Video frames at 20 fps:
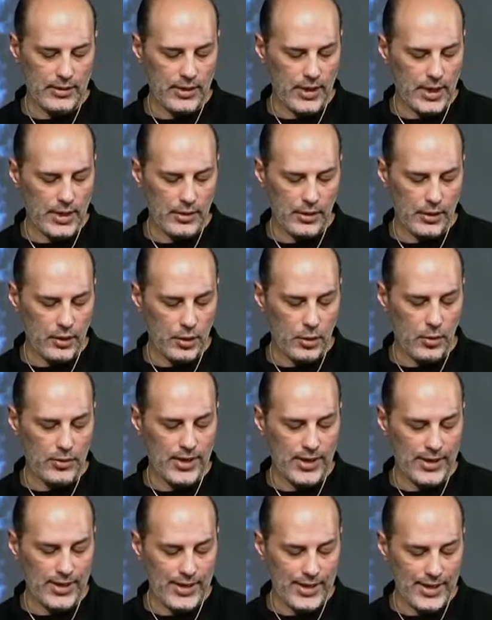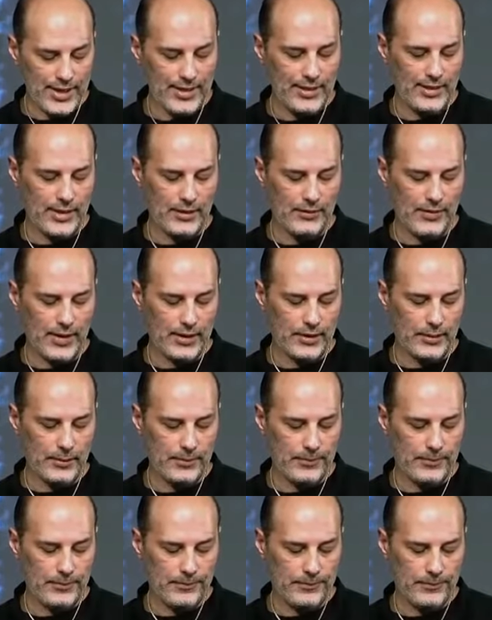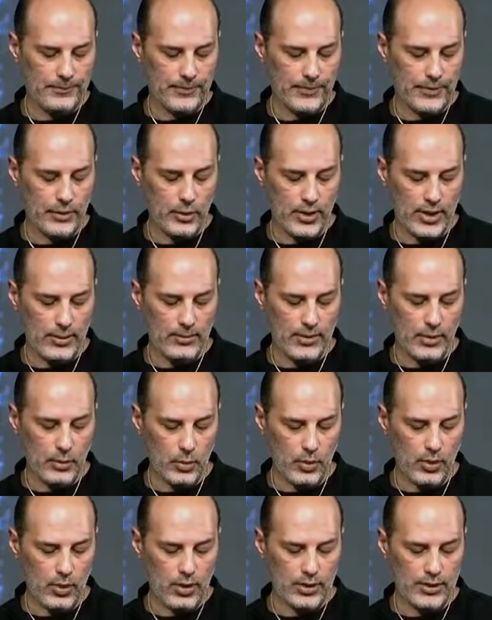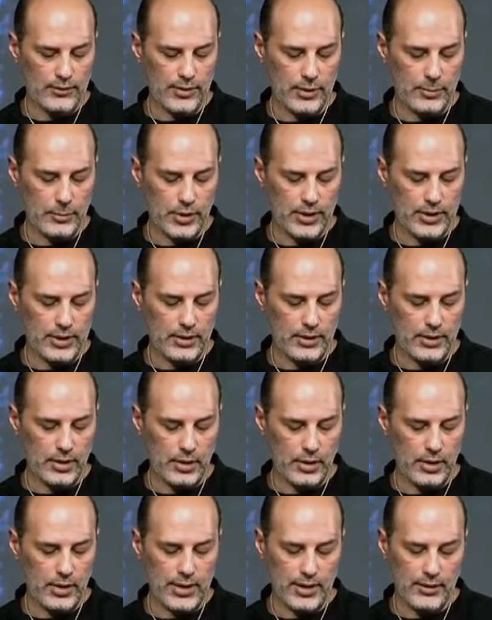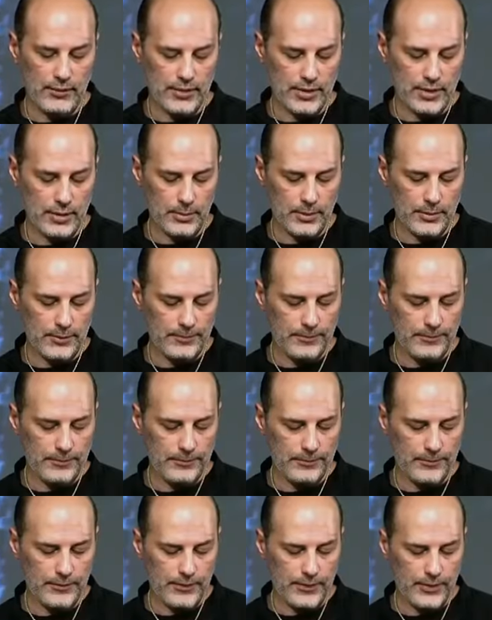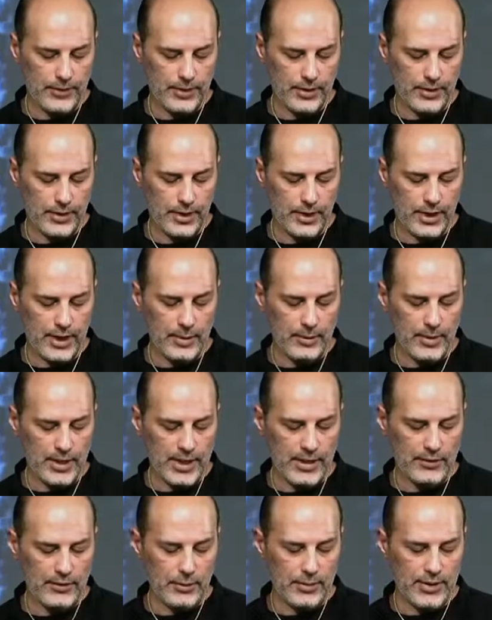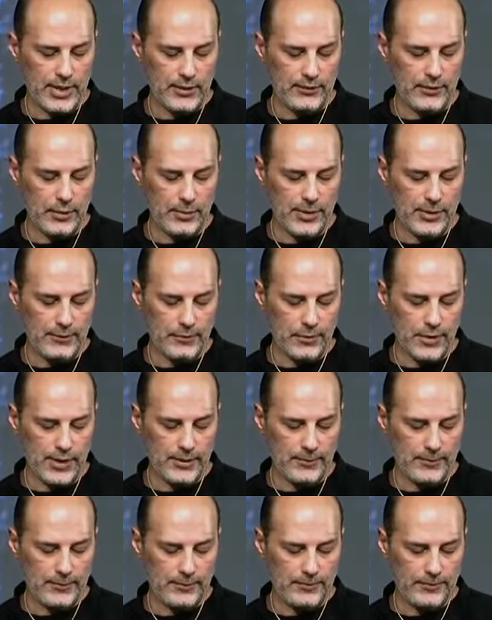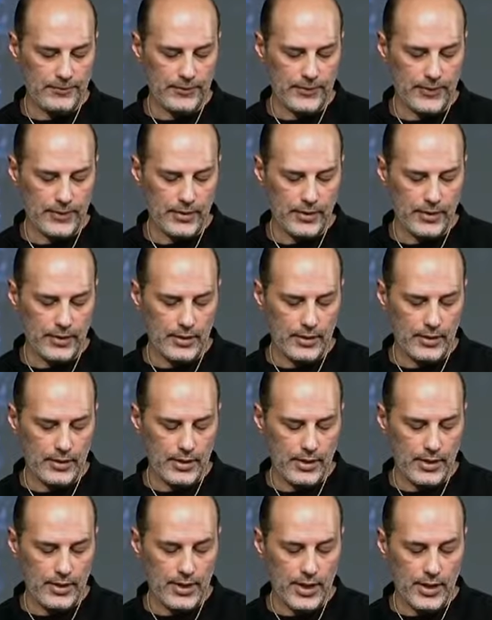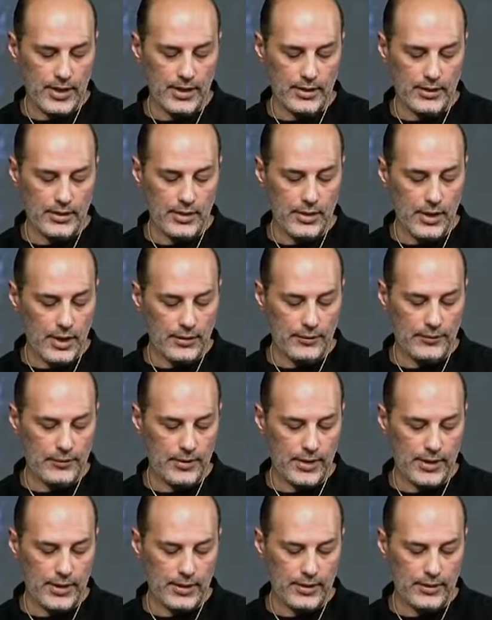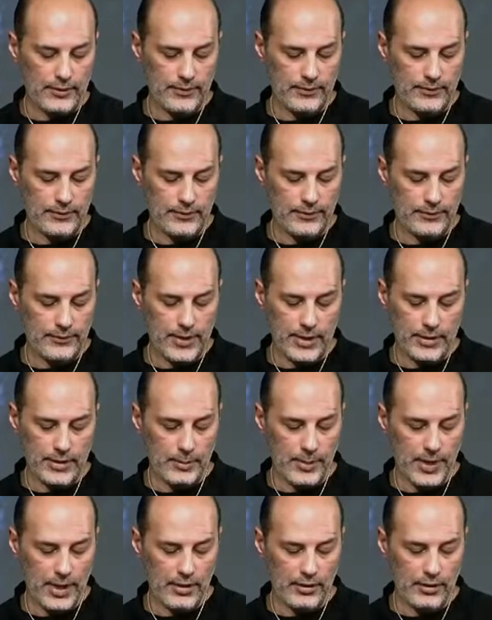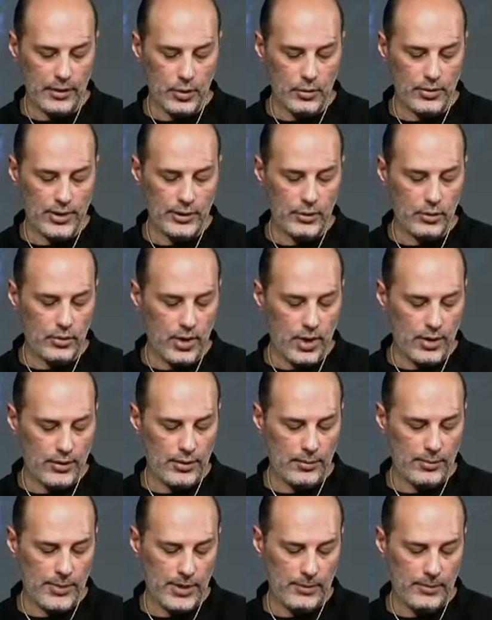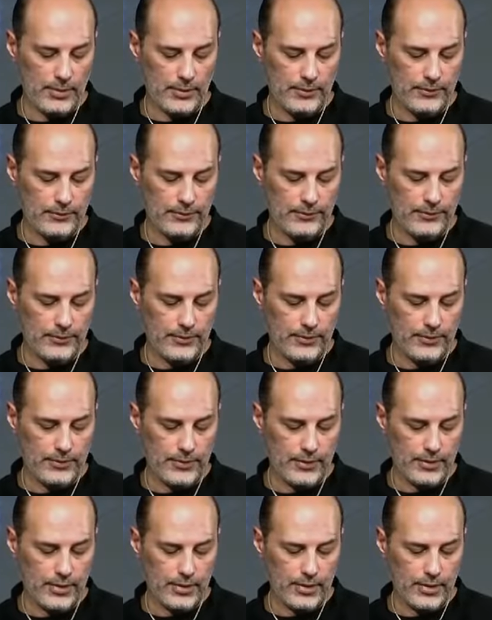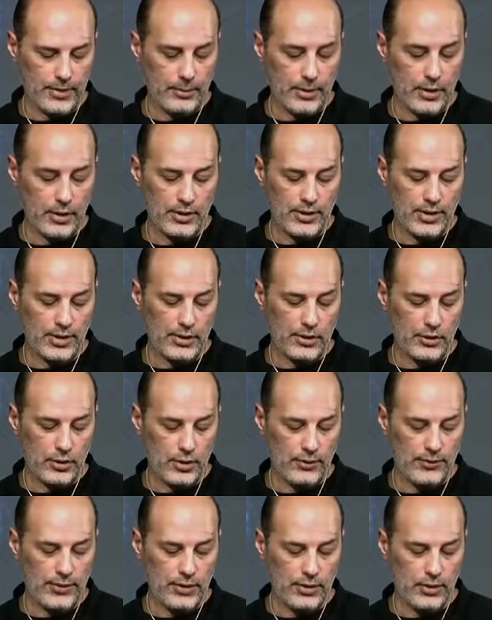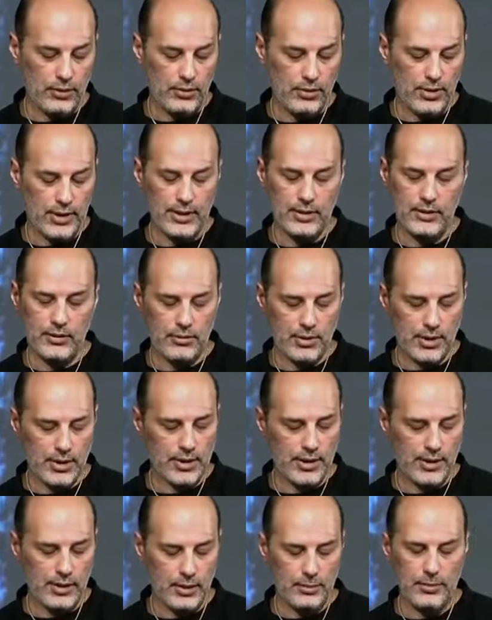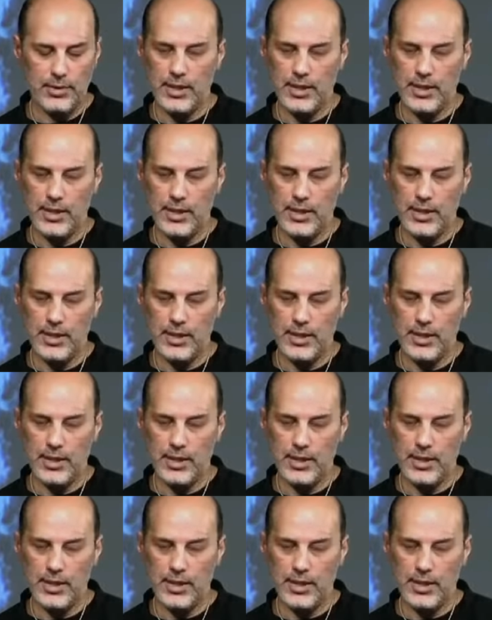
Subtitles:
does not know that he is a victim. To him, the walls of his prison are invisible, and he believes himself to be free. That he is not free is apparent only to other people, because his servitude is strictly